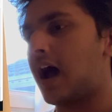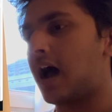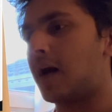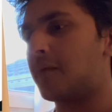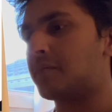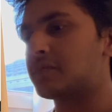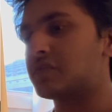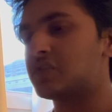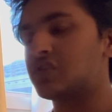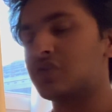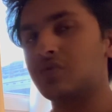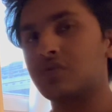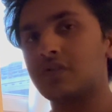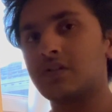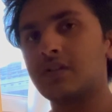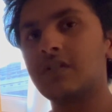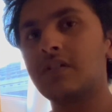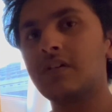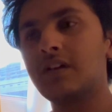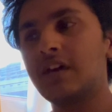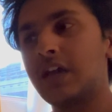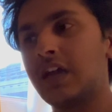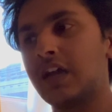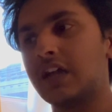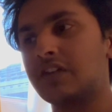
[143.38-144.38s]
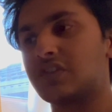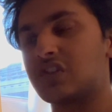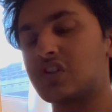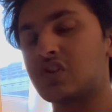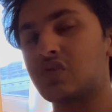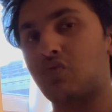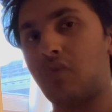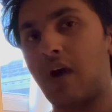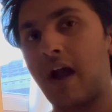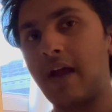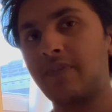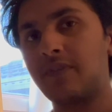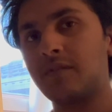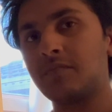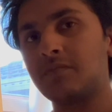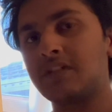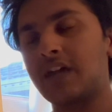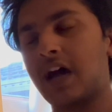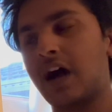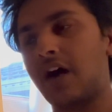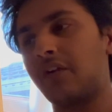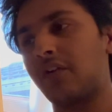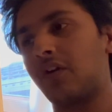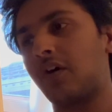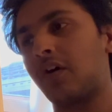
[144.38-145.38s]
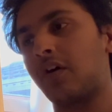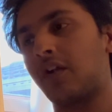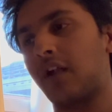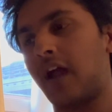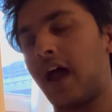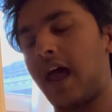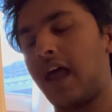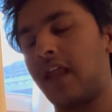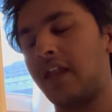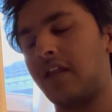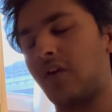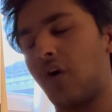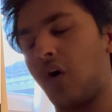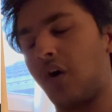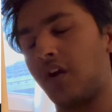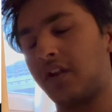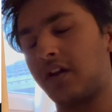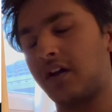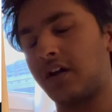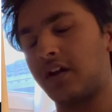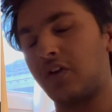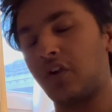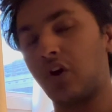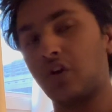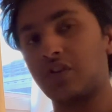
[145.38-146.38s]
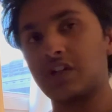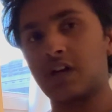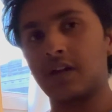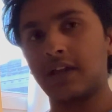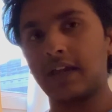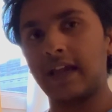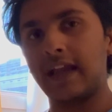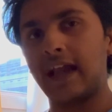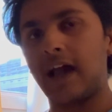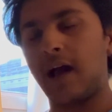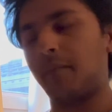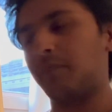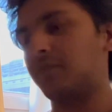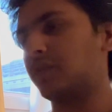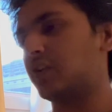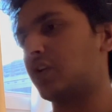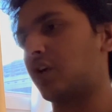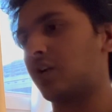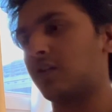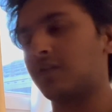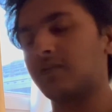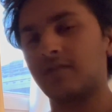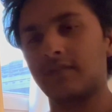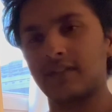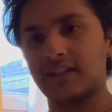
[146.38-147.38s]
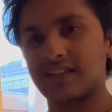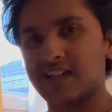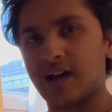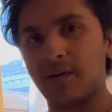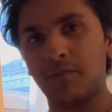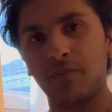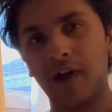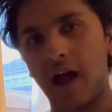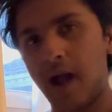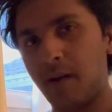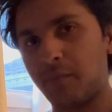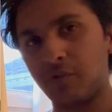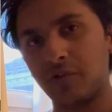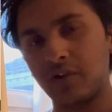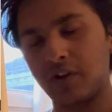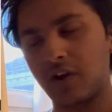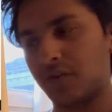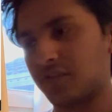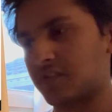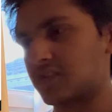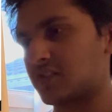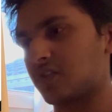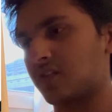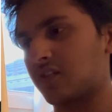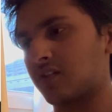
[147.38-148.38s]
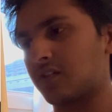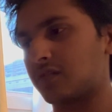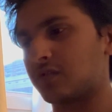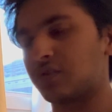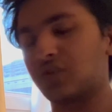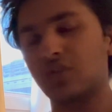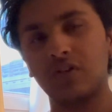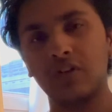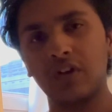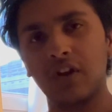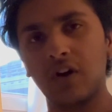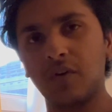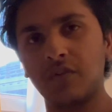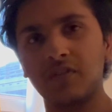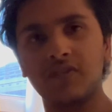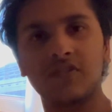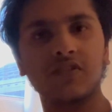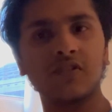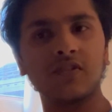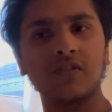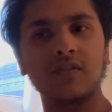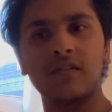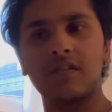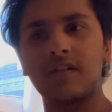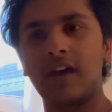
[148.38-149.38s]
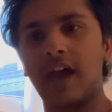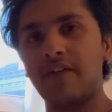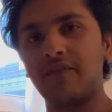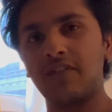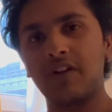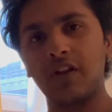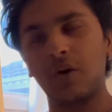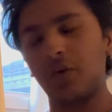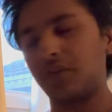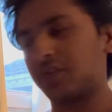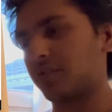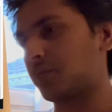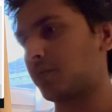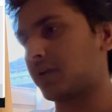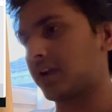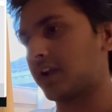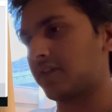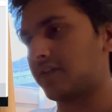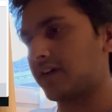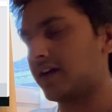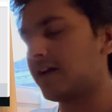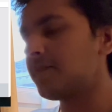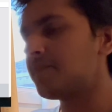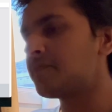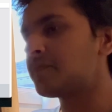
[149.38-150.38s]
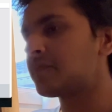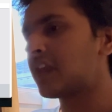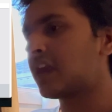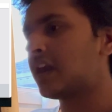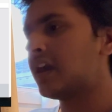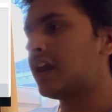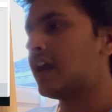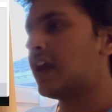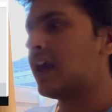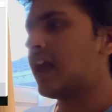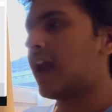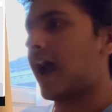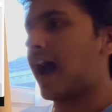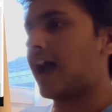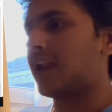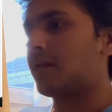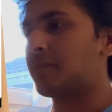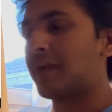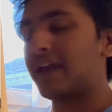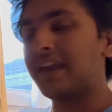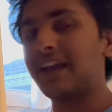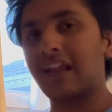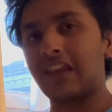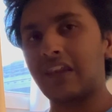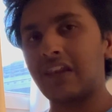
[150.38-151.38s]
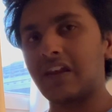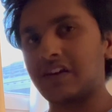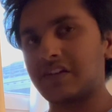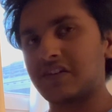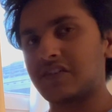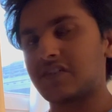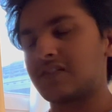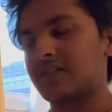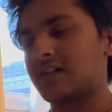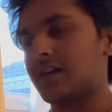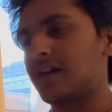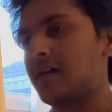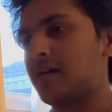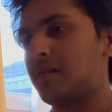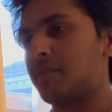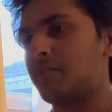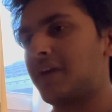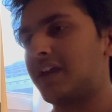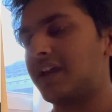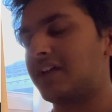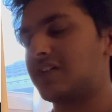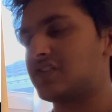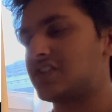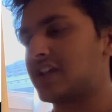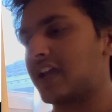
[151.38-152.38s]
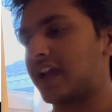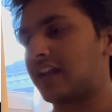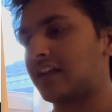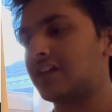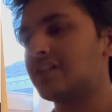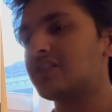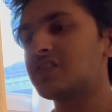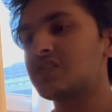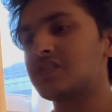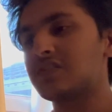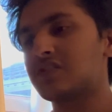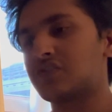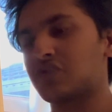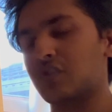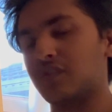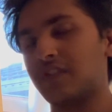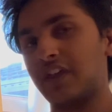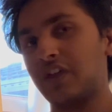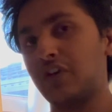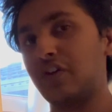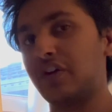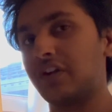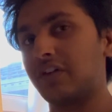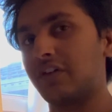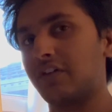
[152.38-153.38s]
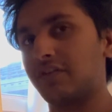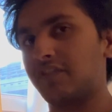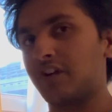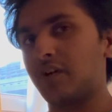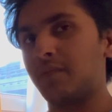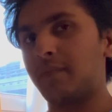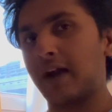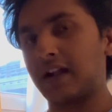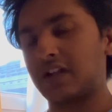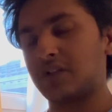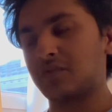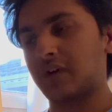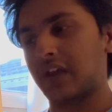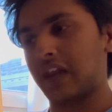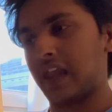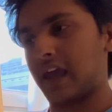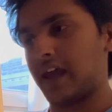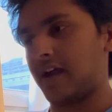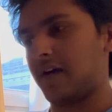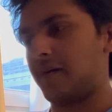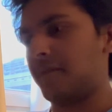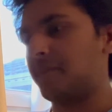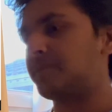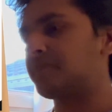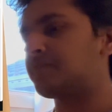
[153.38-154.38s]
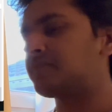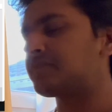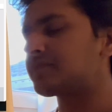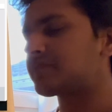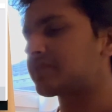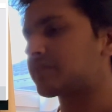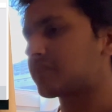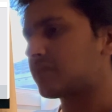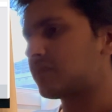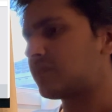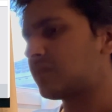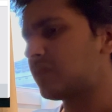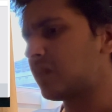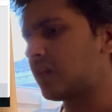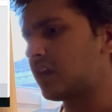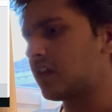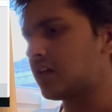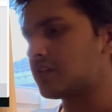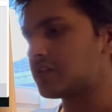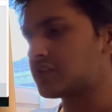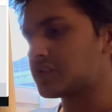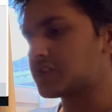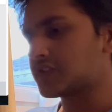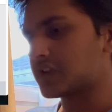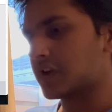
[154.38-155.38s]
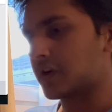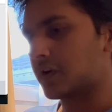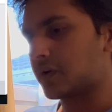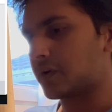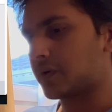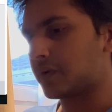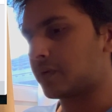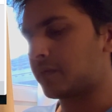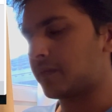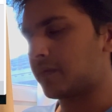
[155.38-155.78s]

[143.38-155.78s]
suited, just write them down on a note-taking app, example Apple Notes or Good Notes or Evernote or whatever, and make a list, make a checklist so that you can refer back to it later. So